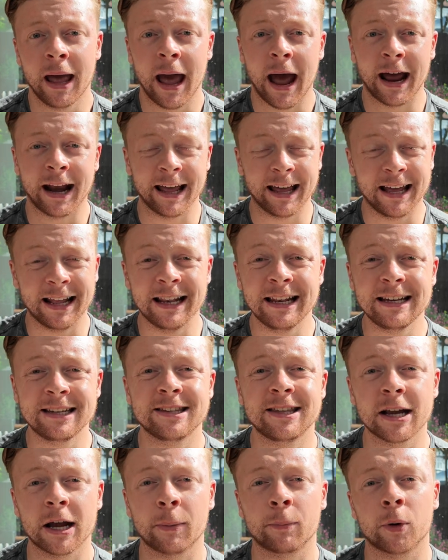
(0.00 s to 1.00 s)
and a
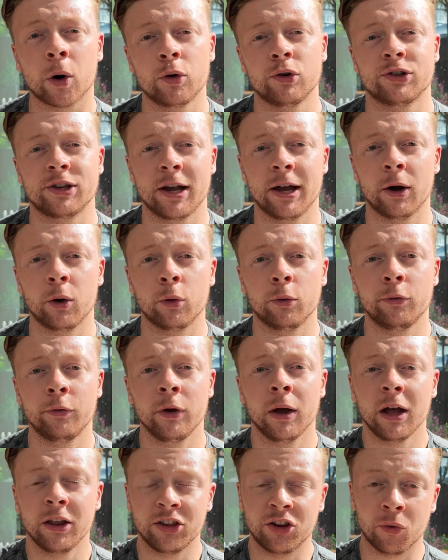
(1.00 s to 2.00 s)
holistic approach to health
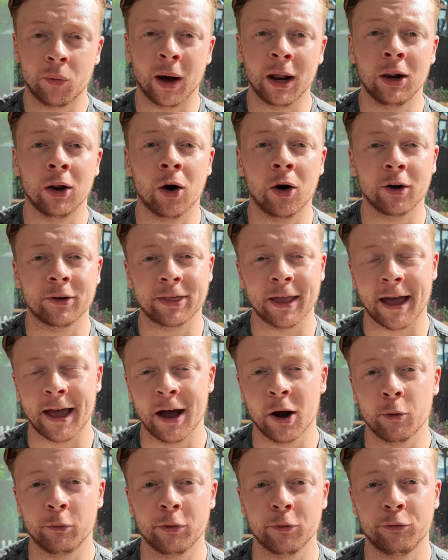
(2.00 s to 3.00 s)
to unlock their
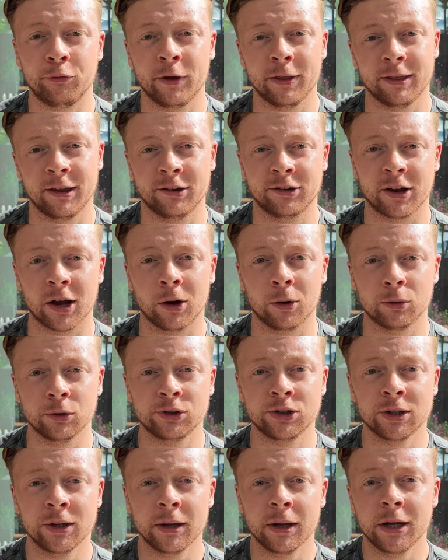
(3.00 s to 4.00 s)
health and fitness
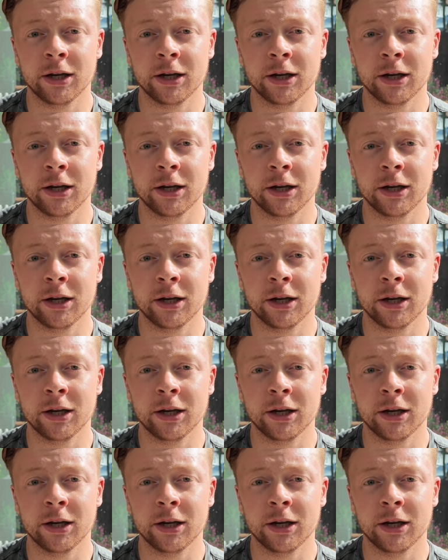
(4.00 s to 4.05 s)
goals,